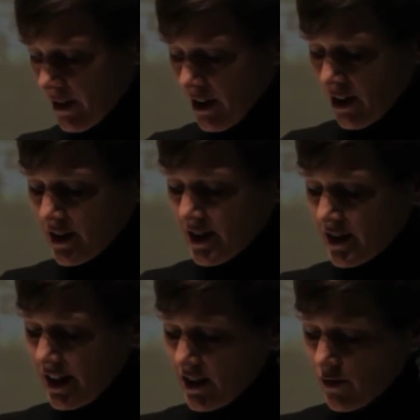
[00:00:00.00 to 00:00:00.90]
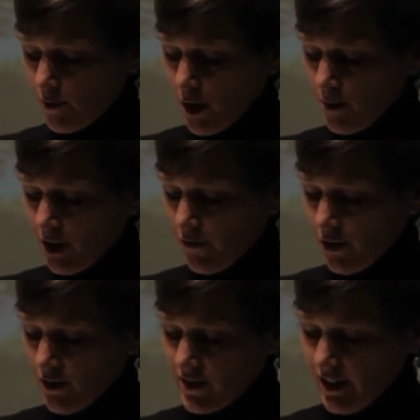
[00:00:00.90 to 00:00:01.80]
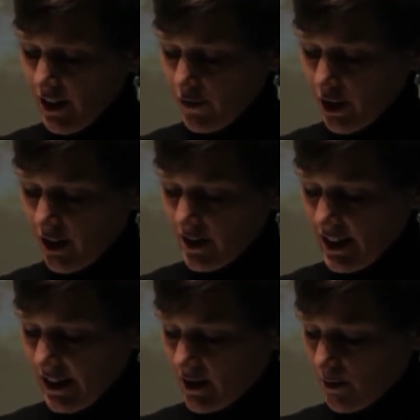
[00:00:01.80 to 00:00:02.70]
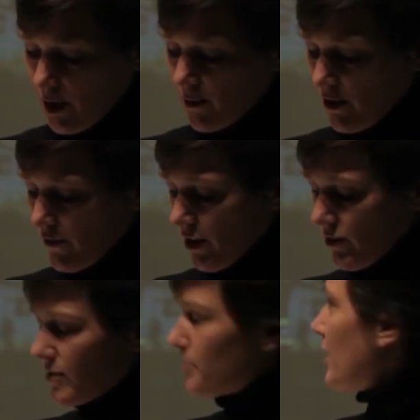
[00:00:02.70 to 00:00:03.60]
The success of mobile phones in Africa has led to mobile phones being